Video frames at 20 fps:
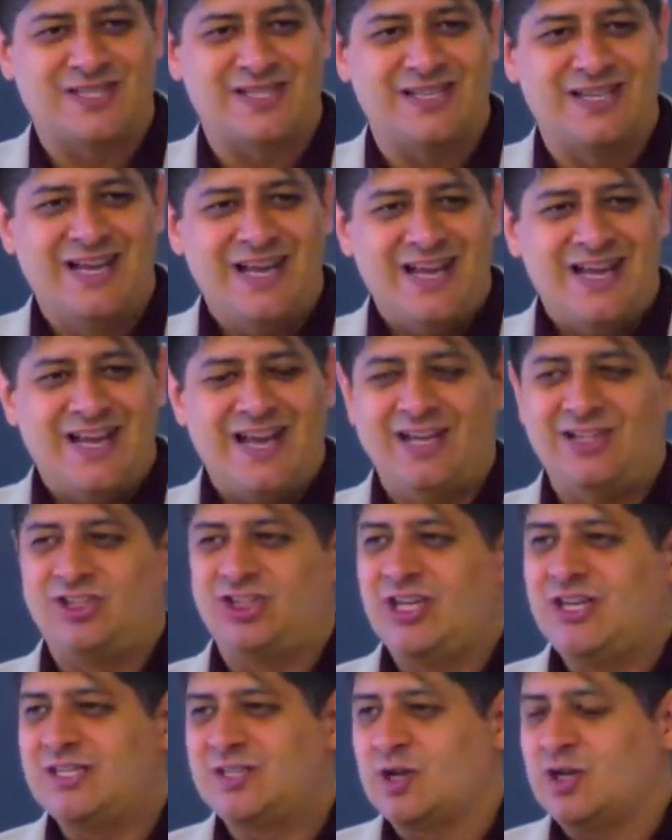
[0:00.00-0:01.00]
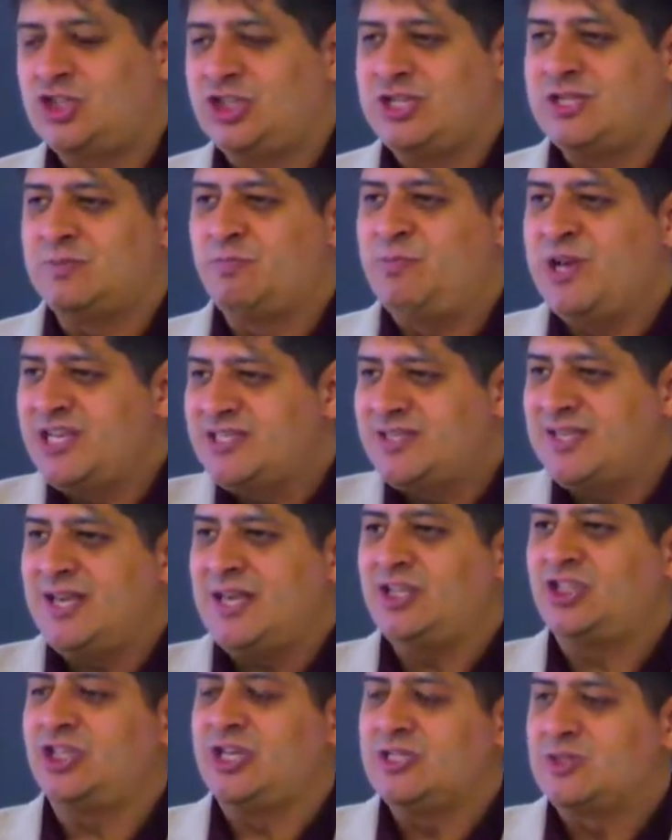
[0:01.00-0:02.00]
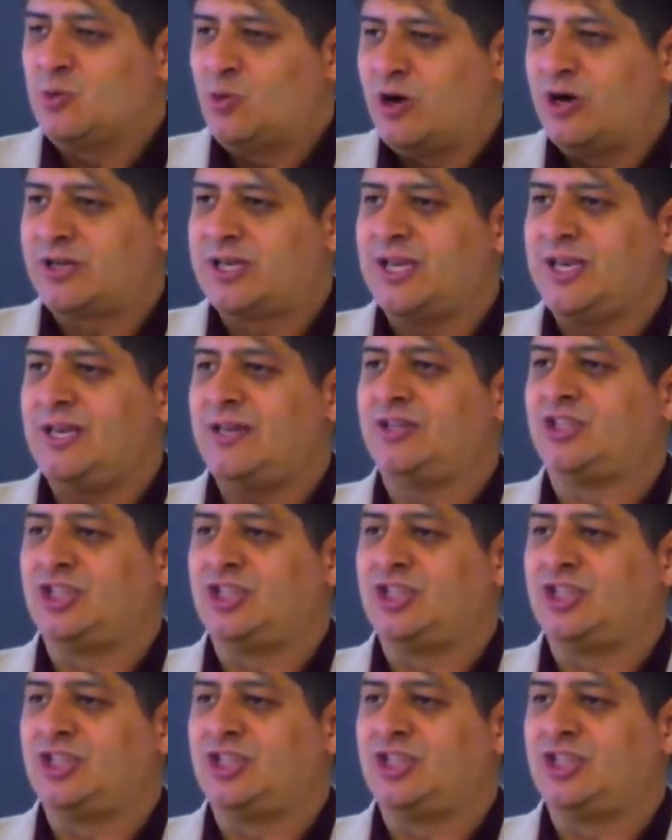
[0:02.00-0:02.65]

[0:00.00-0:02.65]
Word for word: And, and she's, she's busy. She's working.